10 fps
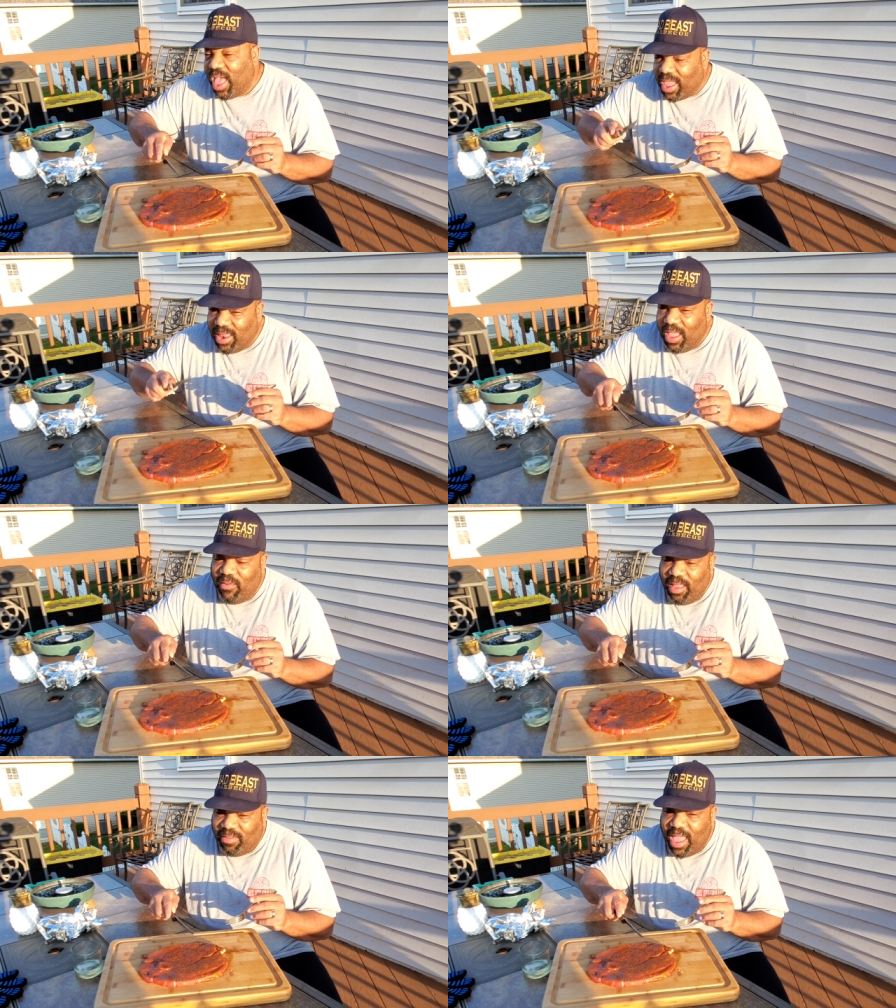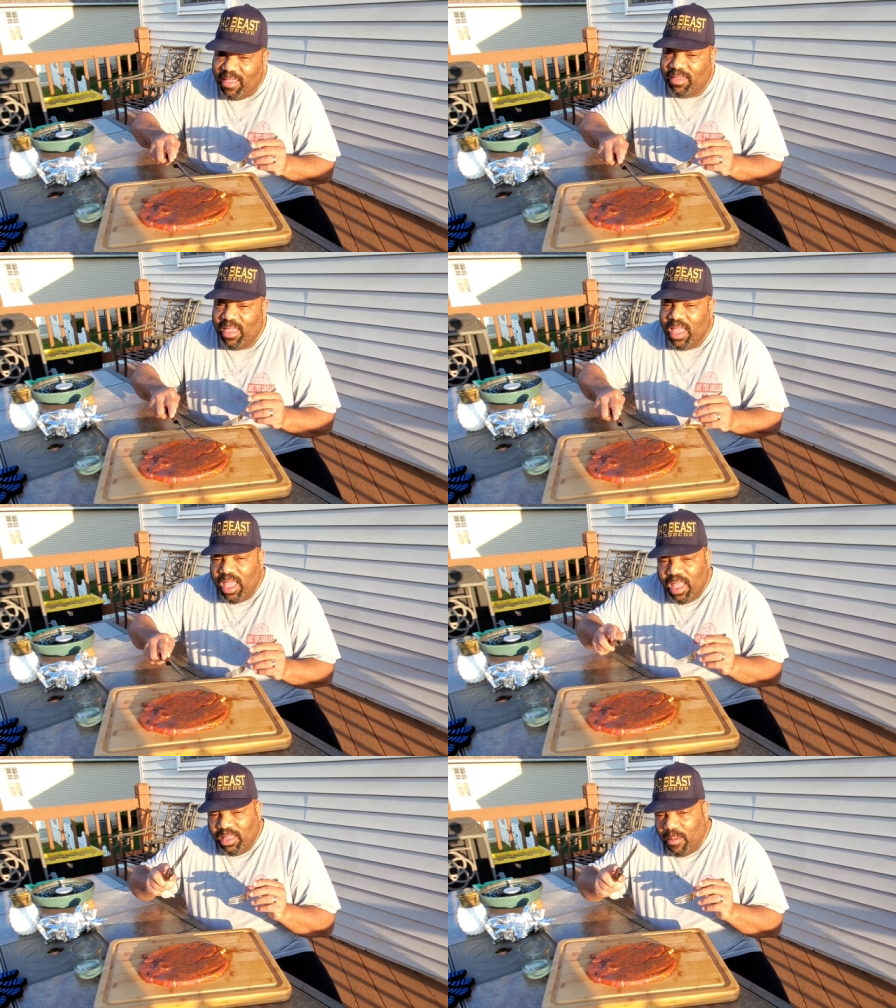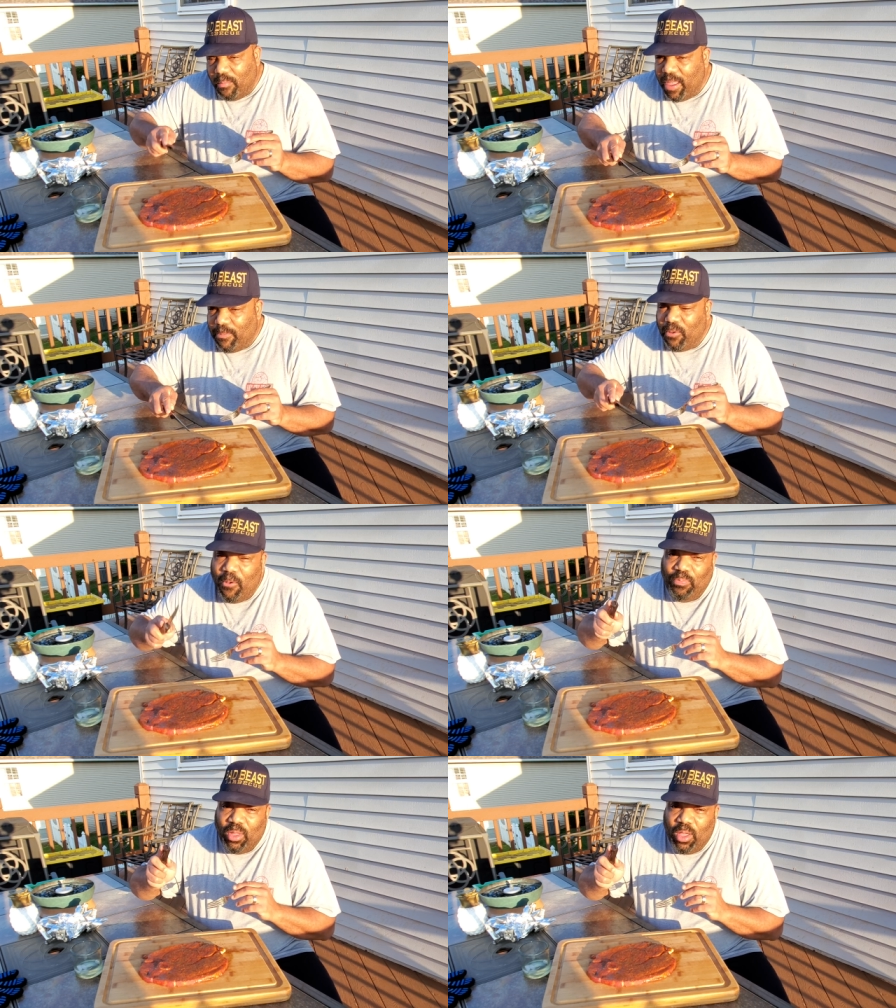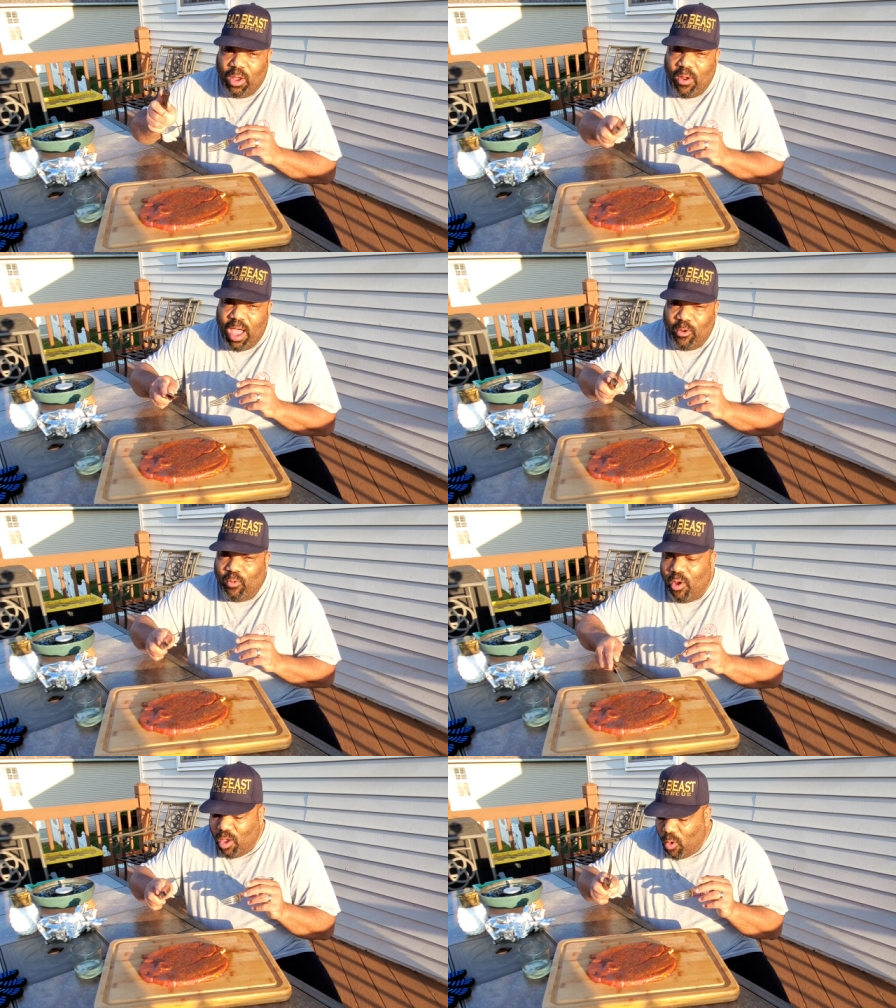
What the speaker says: I can definitely taste the maple Crown Royal